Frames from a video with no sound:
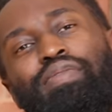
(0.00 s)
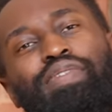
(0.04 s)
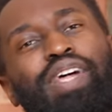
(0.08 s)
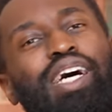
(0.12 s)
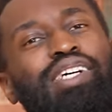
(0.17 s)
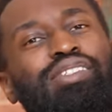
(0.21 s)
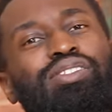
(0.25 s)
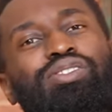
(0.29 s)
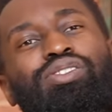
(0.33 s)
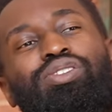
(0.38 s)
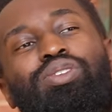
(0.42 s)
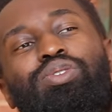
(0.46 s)
if
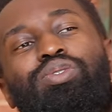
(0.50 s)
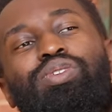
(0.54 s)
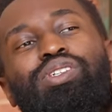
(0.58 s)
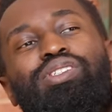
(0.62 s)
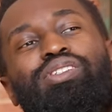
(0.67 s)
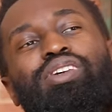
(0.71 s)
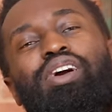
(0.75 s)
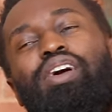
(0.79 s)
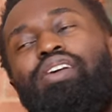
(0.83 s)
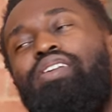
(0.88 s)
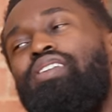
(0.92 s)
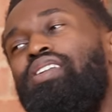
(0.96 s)
that's true,
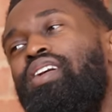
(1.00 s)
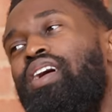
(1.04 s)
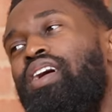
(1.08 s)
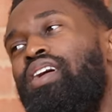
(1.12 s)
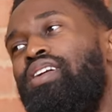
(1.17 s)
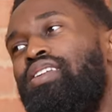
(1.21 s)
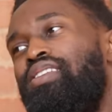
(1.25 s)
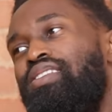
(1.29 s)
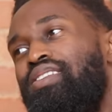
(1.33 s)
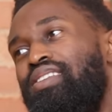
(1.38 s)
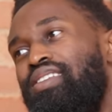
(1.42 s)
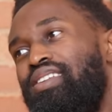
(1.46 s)
it's curtain
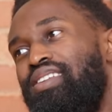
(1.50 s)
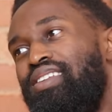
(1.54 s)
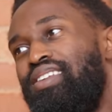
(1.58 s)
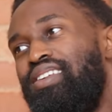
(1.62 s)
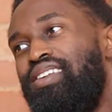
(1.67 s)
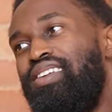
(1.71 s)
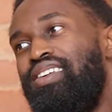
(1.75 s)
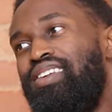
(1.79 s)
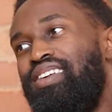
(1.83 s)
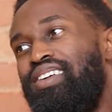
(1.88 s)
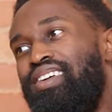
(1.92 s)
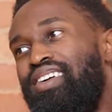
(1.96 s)
call.
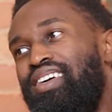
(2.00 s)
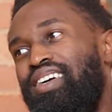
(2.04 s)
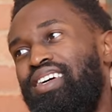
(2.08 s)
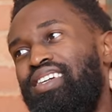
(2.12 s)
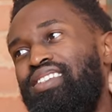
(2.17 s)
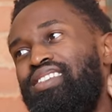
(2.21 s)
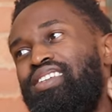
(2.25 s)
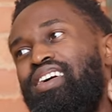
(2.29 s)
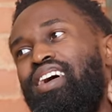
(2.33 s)
It's